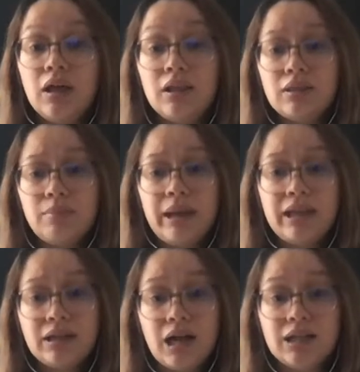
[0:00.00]
The
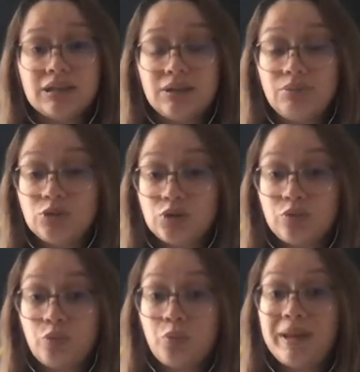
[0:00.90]
main concepts
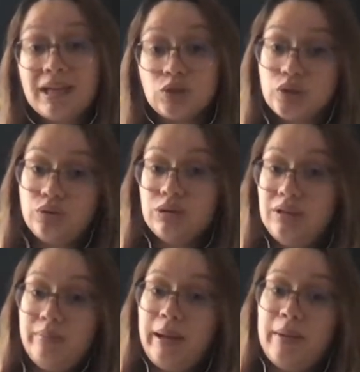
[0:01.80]
we introduce in
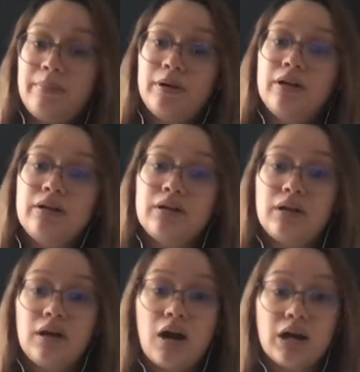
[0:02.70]
the paper
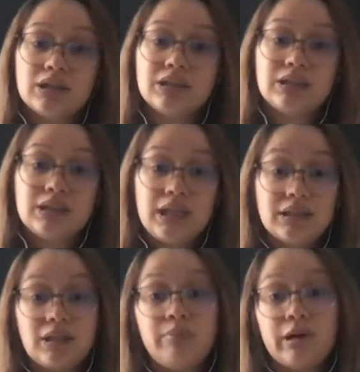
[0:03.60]
are
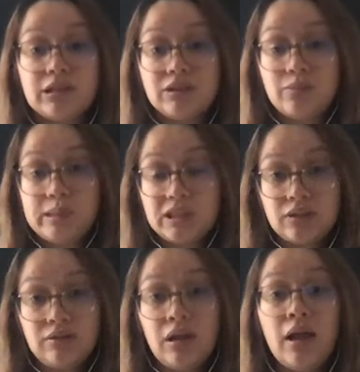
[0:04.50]
citizen
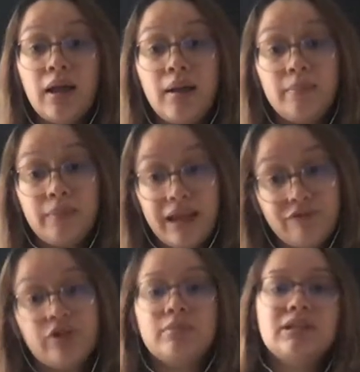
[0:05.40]
participation,
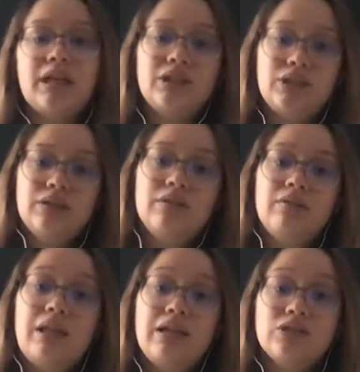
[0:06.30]

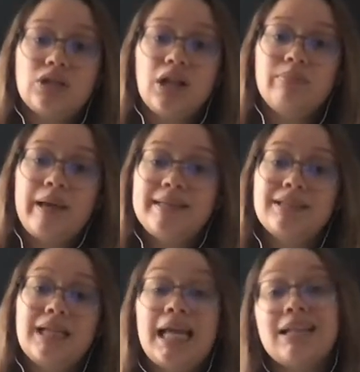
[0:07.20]
platformization, the installed
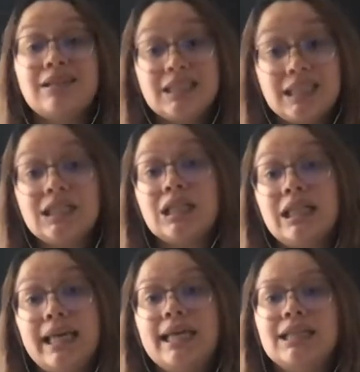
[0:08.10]
base, and decision
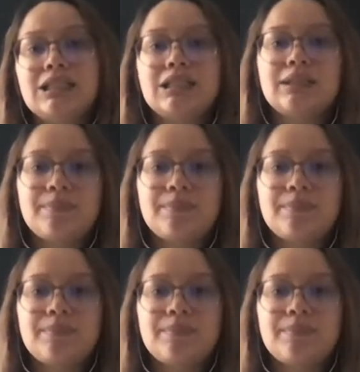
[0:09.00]
linkages.